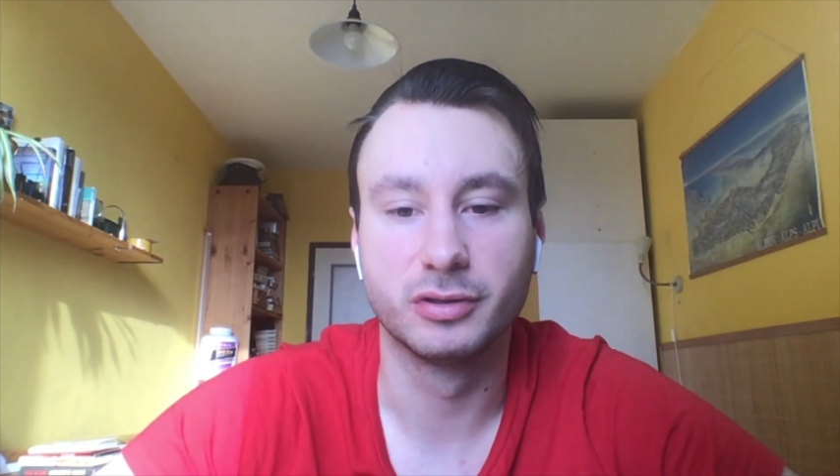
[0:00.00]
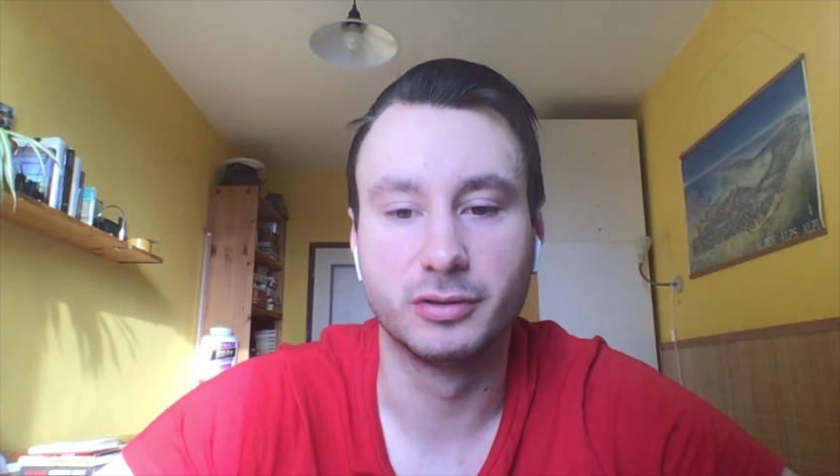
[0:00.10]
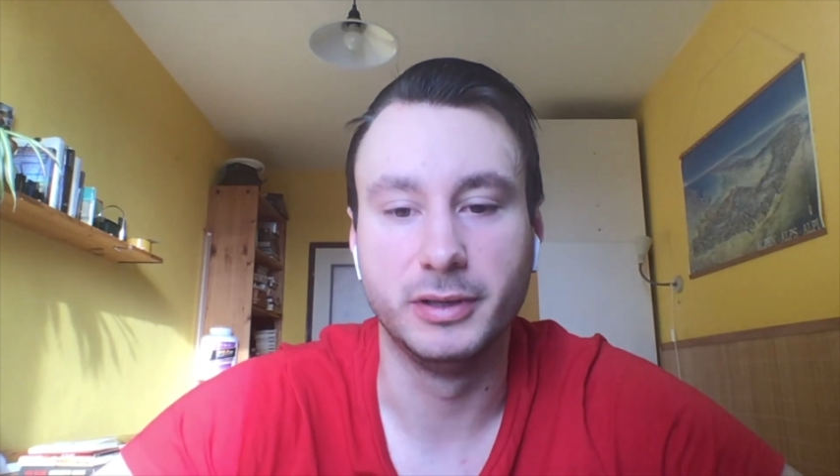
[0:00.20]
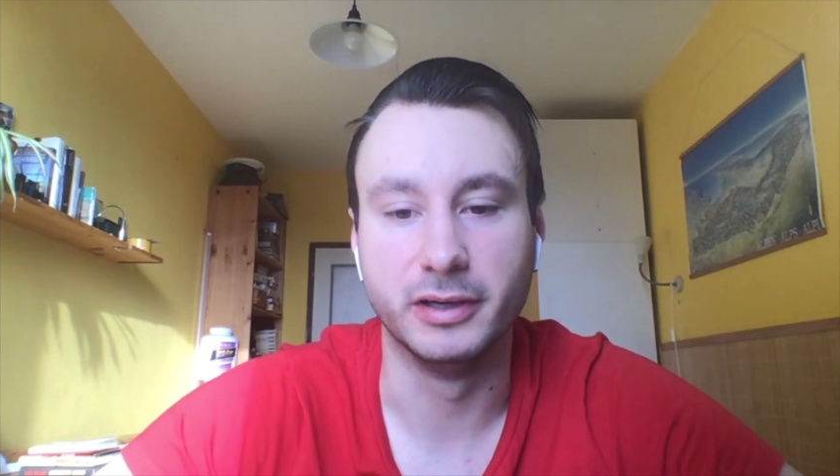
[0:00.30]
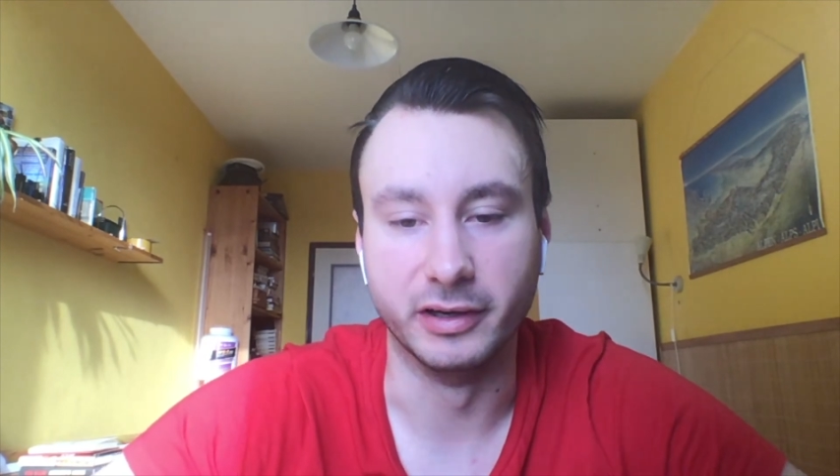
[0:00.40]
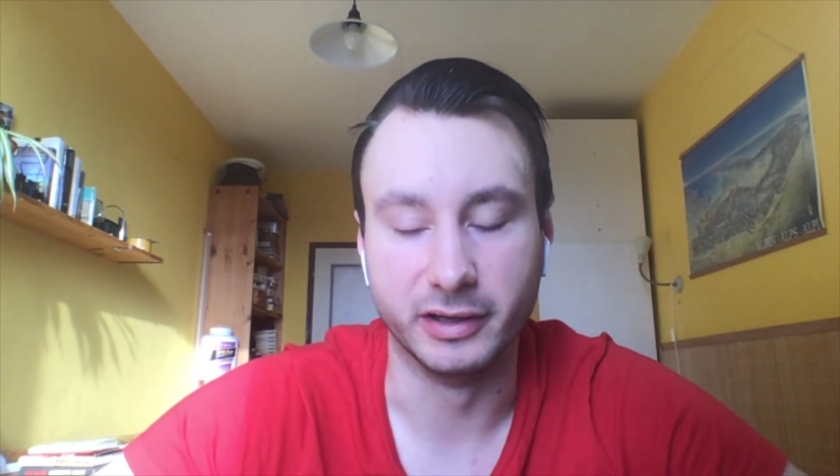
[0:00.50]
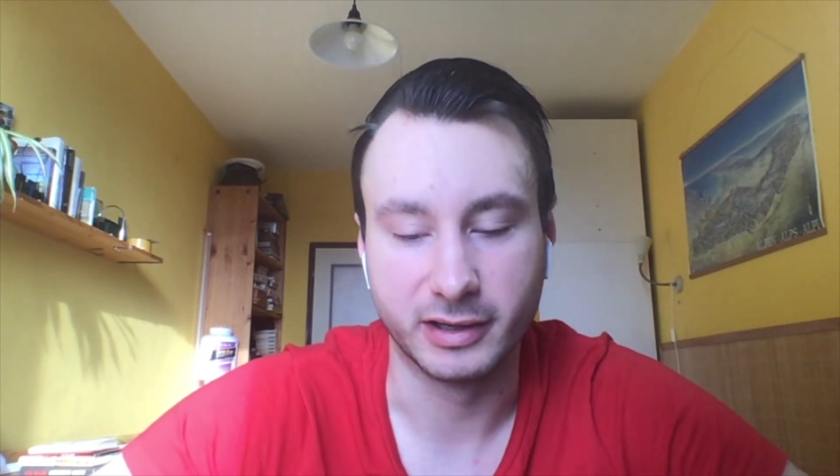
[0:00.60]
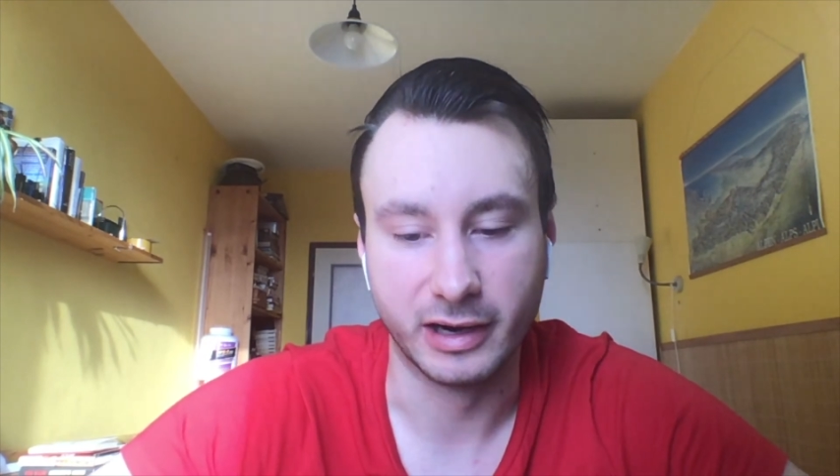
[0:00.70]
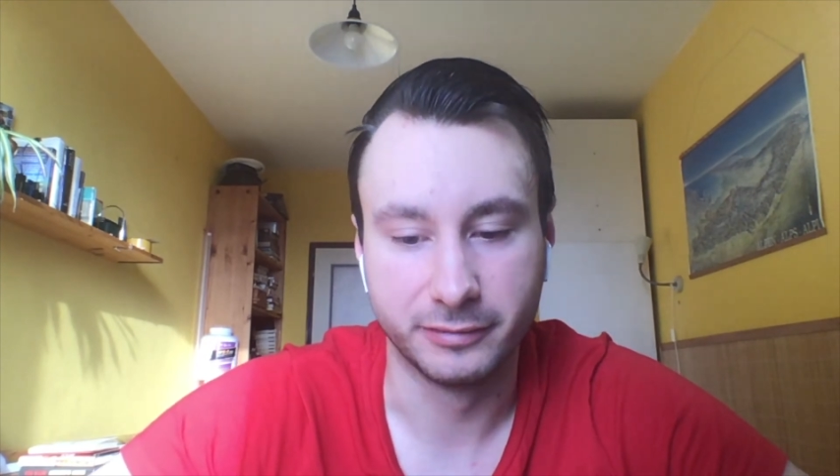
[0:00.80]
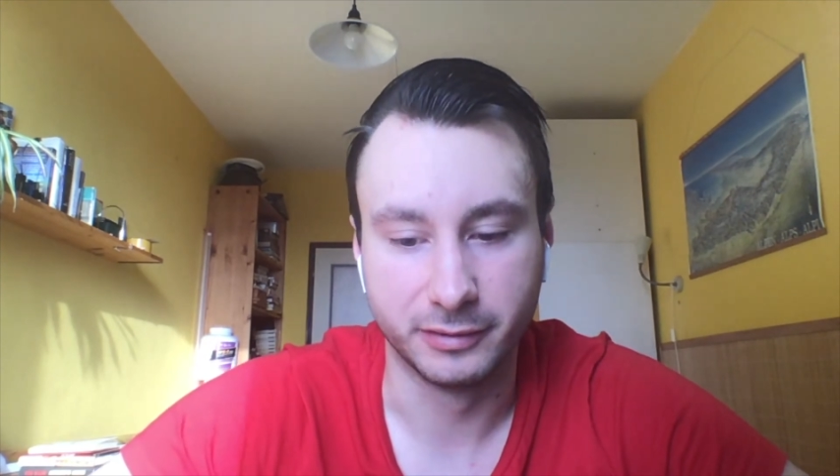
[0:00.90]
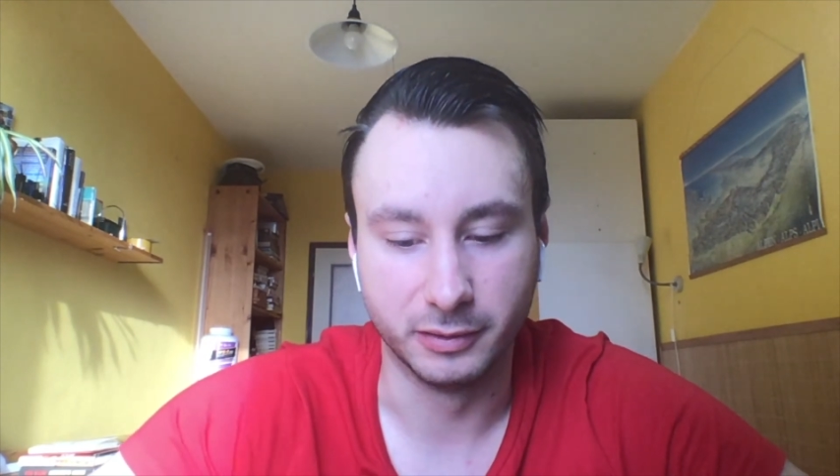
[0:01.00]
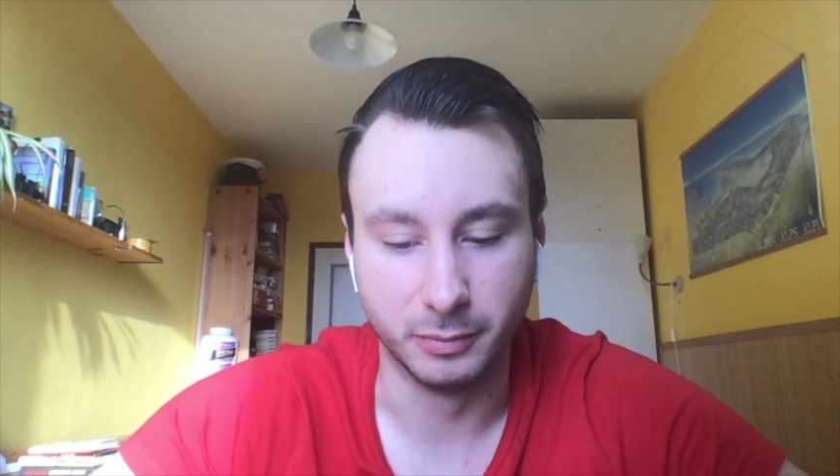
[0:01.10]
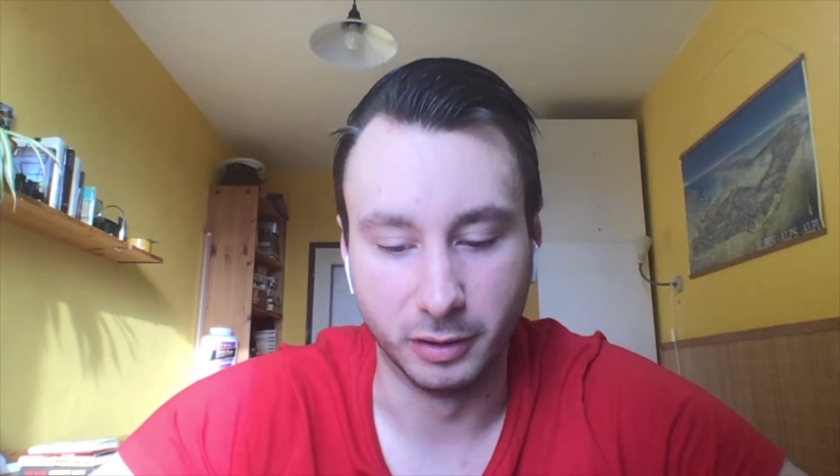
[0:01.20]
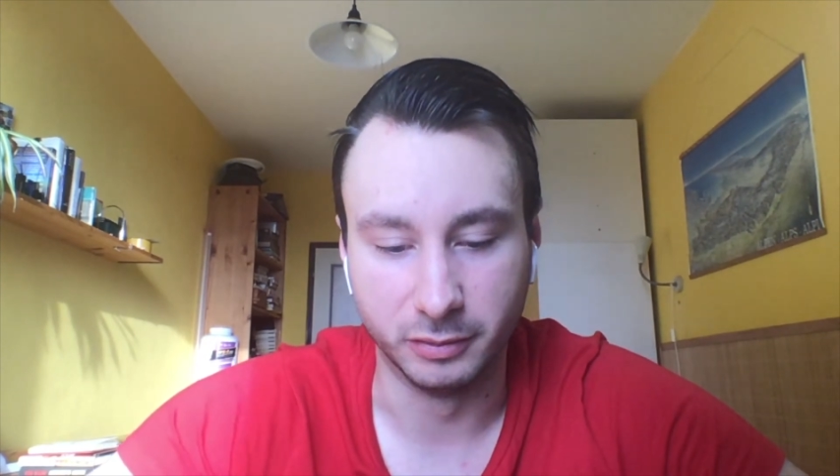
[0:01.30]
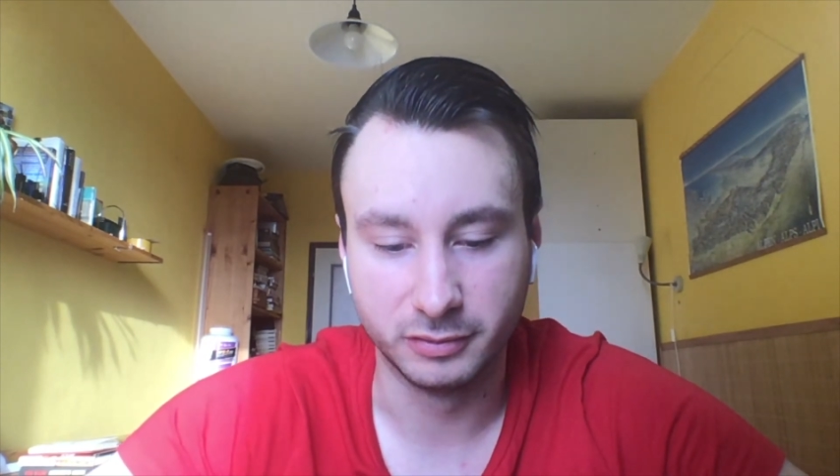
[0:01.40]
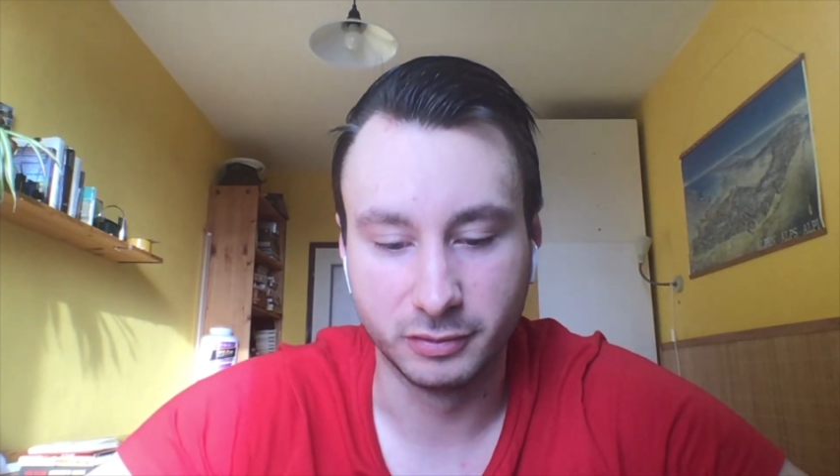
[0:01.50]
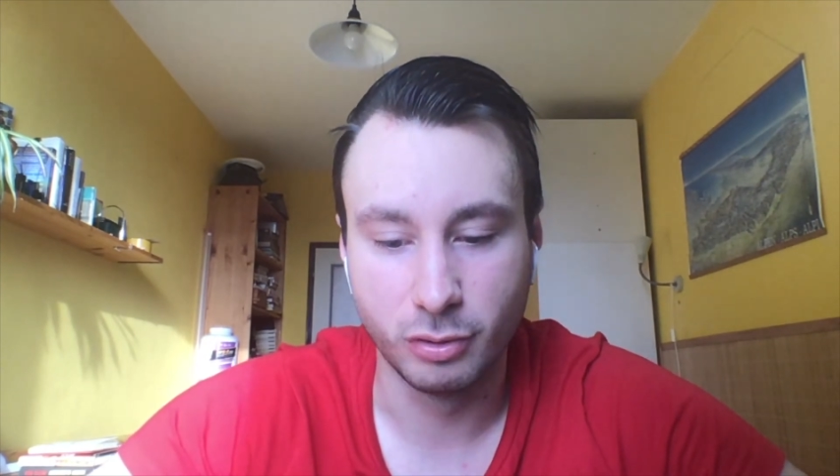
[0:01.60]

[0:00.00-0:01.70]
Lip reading: should be really careful about